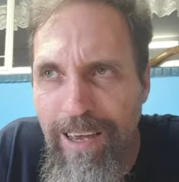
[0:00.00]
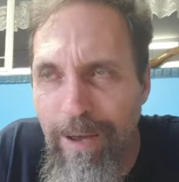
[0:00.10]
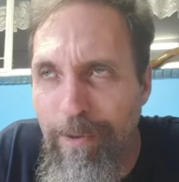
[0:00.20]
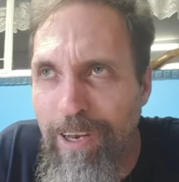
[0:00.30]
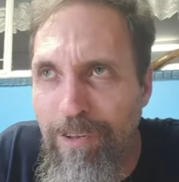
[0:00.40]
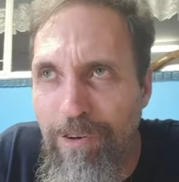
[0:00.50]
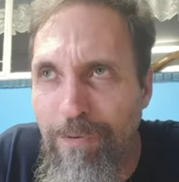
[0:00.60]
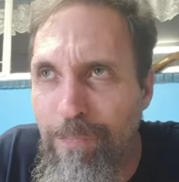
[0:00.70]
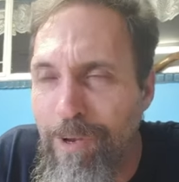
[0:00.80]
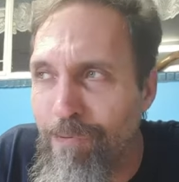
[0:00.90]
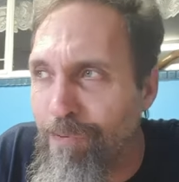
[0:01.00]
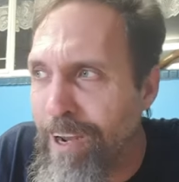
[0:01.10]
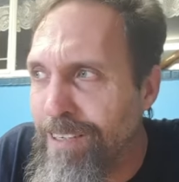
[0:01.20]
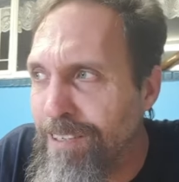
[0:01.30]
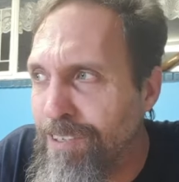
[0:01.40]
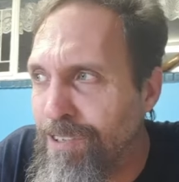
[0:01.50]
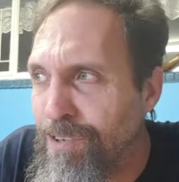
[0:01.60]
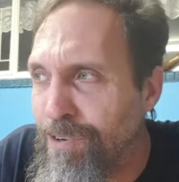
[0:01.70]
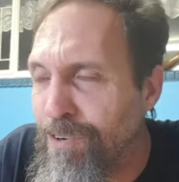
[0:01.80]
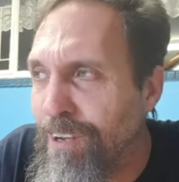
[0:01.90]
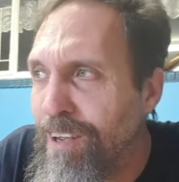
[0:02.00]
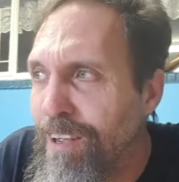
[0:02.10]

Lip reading: I mean, it could be racist to